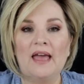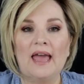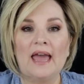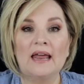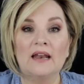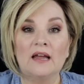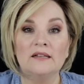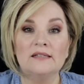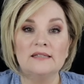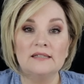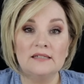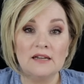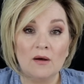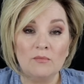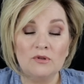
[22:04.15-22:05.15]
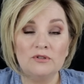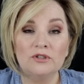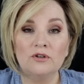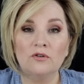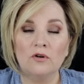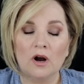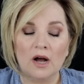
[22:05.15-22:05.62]
And I stumbled
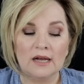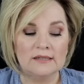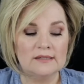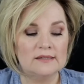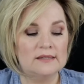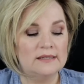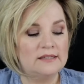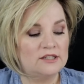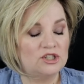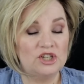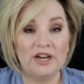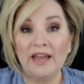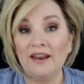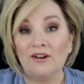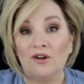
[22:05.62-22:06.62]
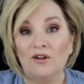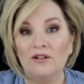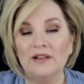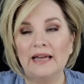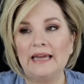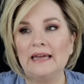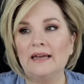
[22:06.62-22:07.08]
across this
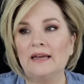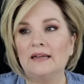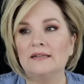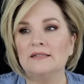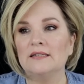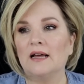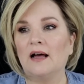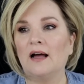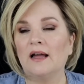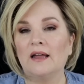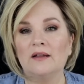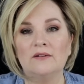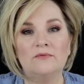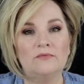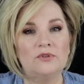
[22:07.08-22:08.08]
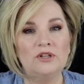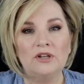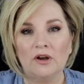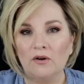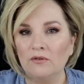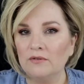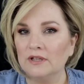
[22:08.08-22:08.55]
channel and I, you
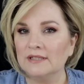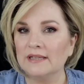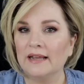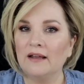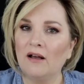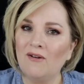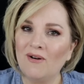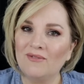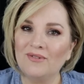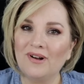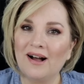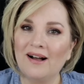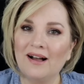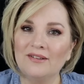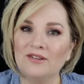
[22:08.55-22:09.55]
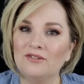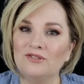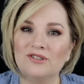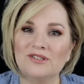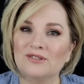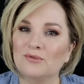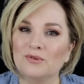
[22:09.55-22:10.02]
know, it's like, oh, uh, you
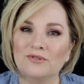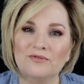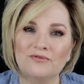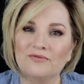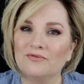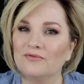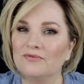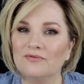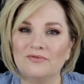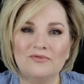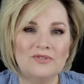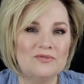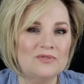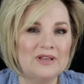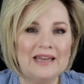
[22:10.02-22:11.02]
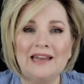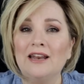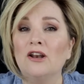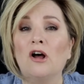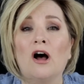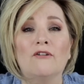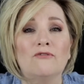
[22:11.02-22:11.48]
just sort of hit
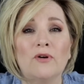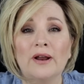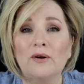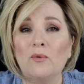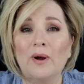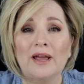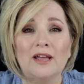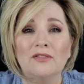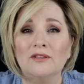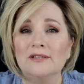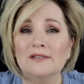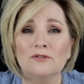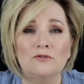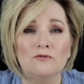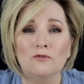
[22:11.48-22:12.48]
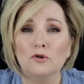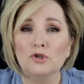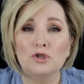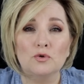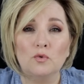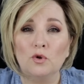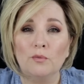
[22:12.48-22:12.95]
it off right away in this little
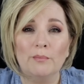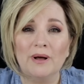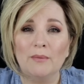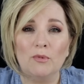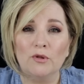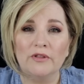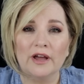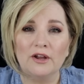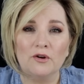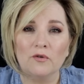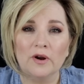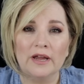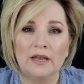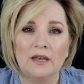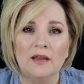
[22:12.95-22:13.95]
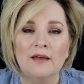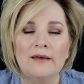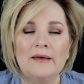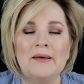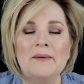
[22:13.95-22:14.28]
virtual bubble that you're in.